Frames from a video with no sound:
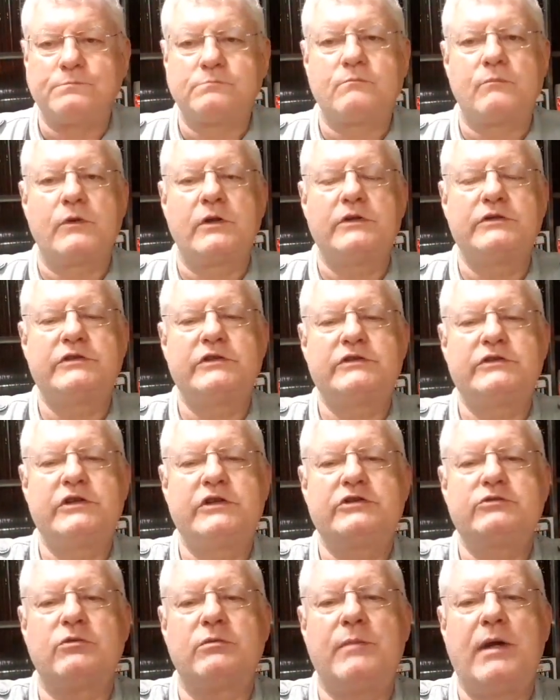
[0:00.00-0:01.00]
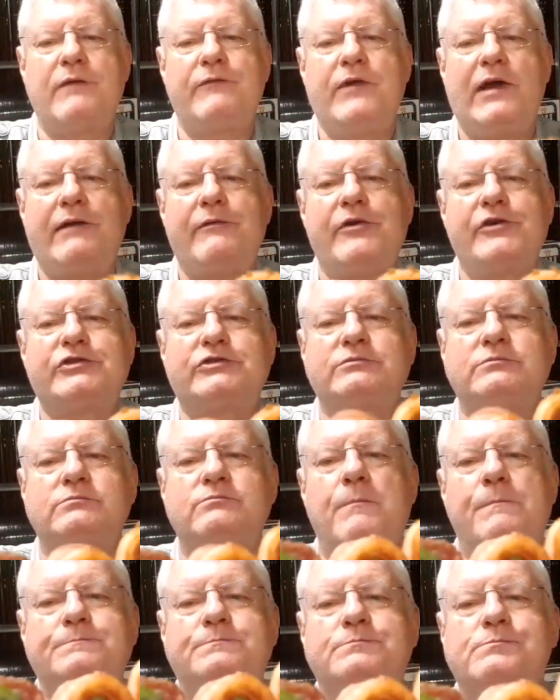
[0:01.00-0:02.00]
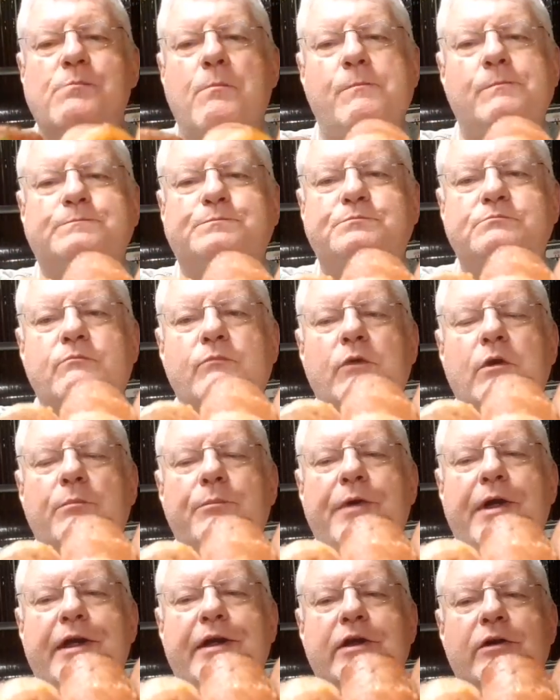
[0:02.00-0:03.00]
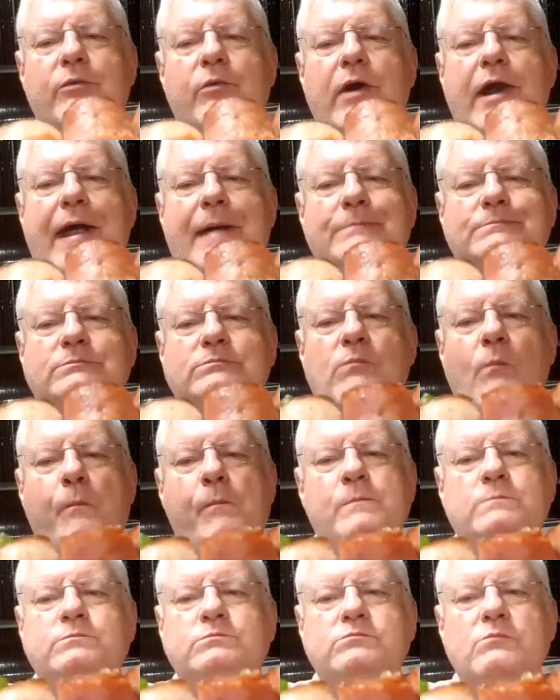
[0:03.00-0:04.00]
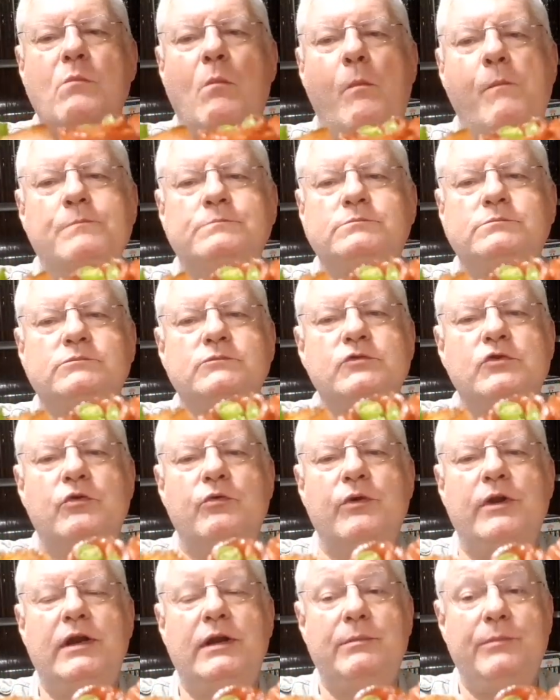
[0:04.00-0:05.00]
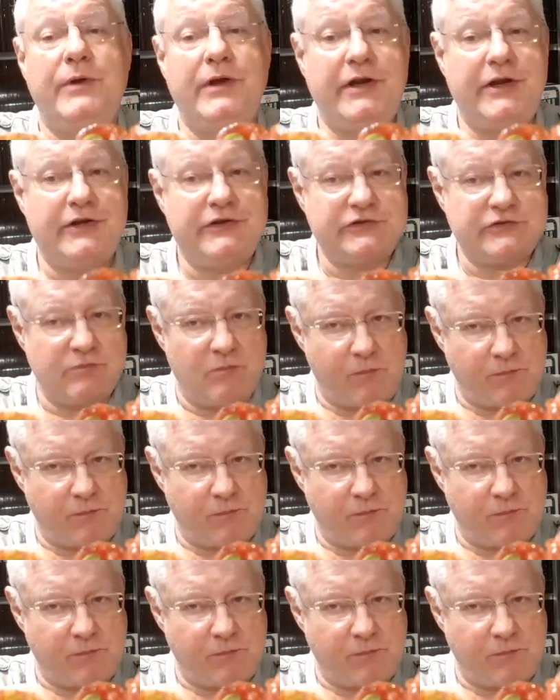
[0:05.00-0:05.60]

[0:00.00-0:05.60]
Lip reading: because this is one of my favorites. Bacon wrap, green beans,